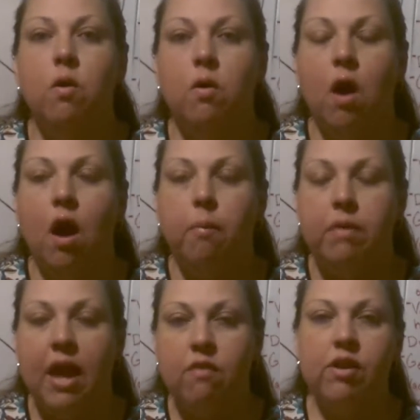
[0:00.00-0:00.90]

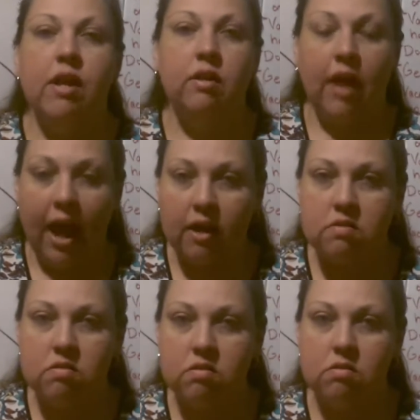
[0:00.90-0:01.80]
Henrietta
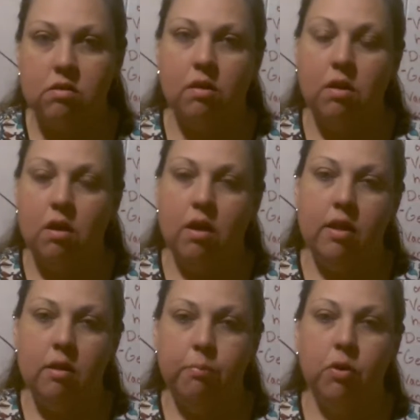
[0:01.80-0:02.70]
Lacks,
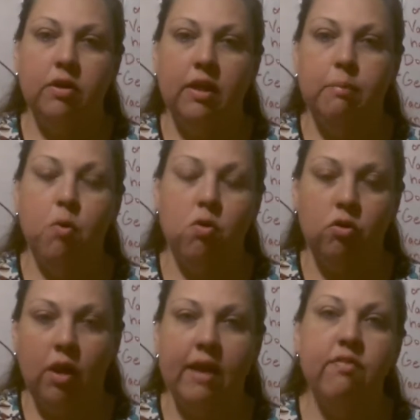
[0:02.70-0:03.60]
in the book The
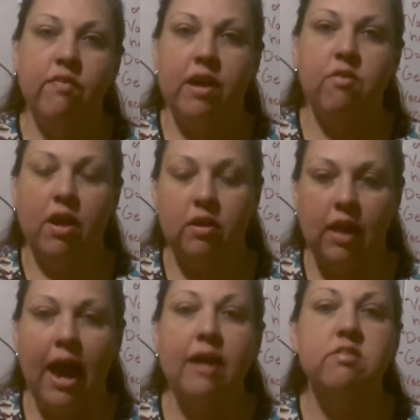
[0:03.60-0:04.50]
Immortal Life of Henrietta
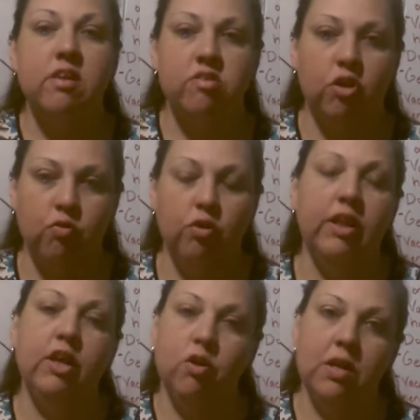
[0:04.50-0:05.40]
Lacks, is a
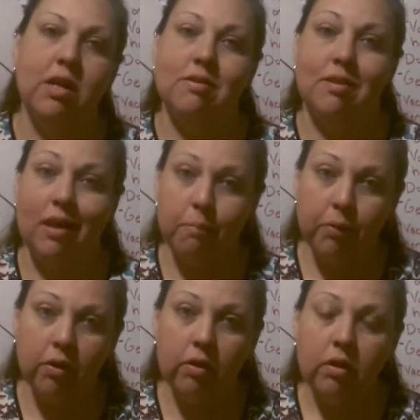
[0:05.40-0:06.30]
really good
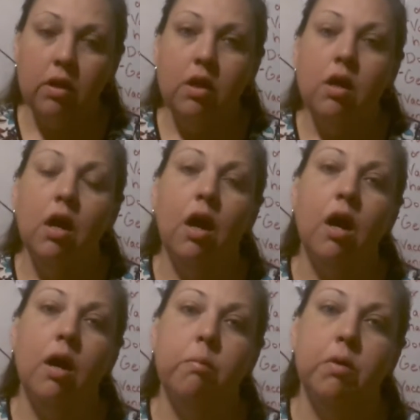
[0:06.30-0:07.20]
example
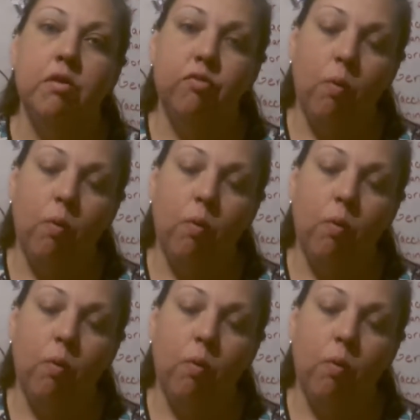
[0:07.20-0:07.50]
of